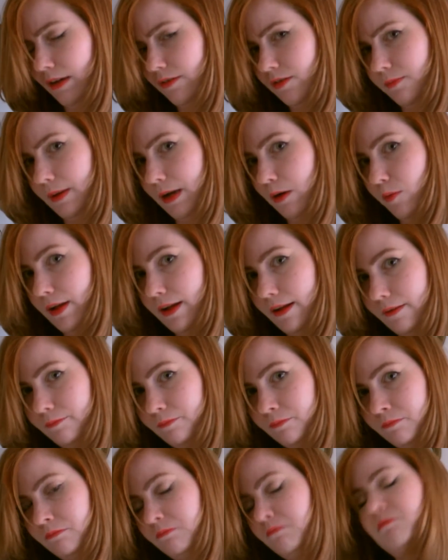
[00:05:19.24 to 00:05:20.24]
around about
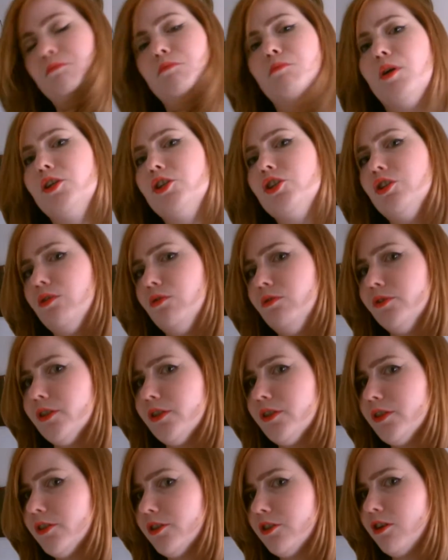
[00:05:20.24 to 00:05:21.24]
where my
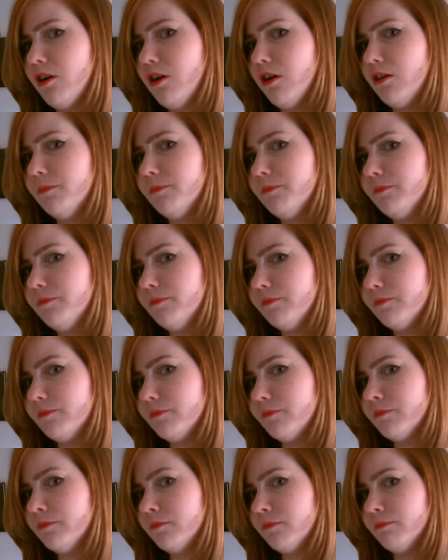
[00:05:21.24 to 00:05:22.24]
shoulders start.
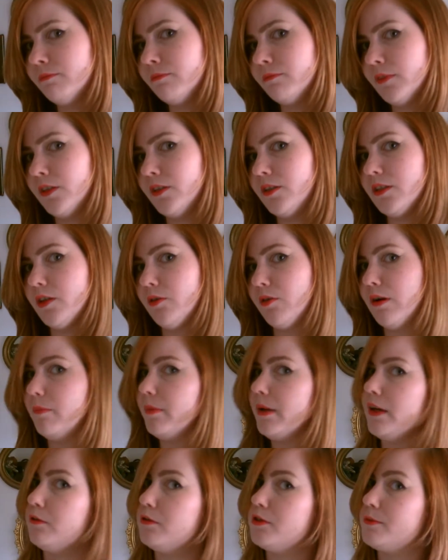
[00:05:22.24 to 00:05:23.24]
So
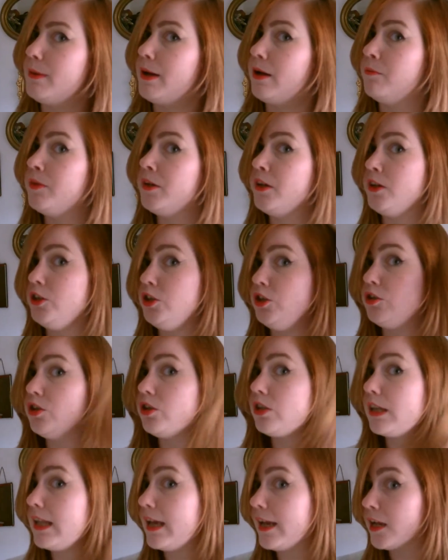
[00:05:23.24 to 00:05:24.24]
up here as well.
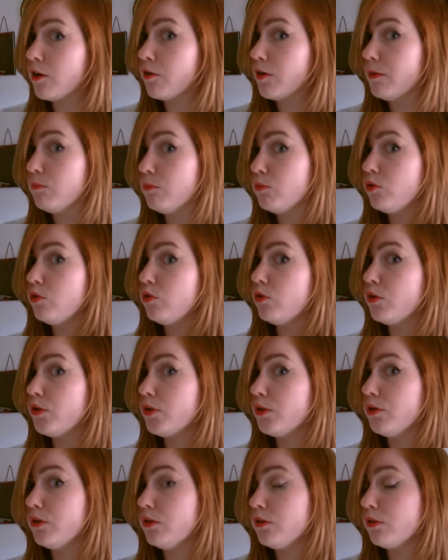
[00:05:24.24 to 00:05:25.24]
You could layer it
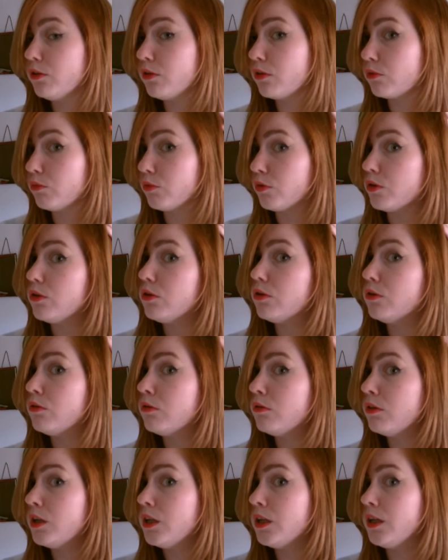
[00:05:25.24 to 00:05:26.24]
more
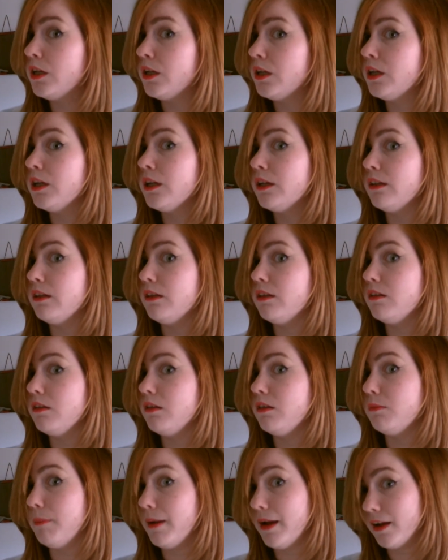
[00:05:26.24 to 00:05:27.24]
through
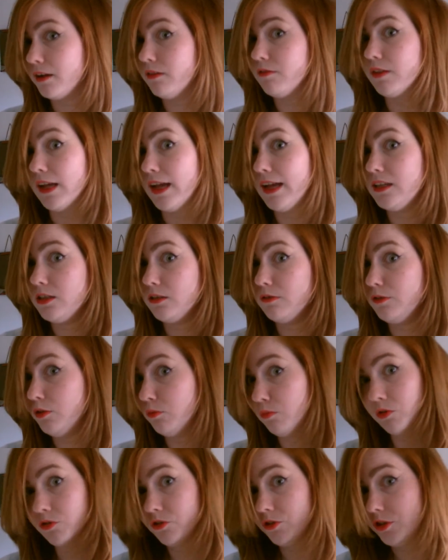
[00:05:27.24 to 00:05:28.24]
the back of the head
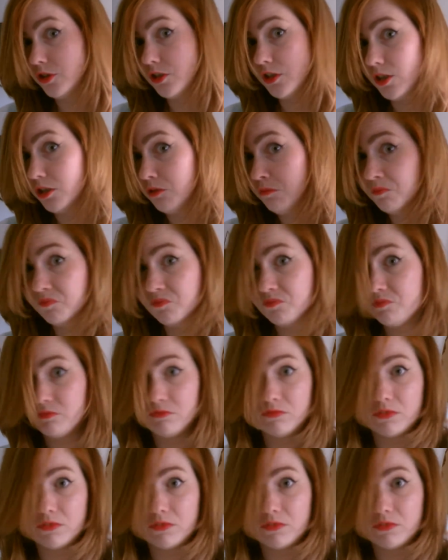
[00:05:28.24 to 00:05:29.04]
if you wanted to.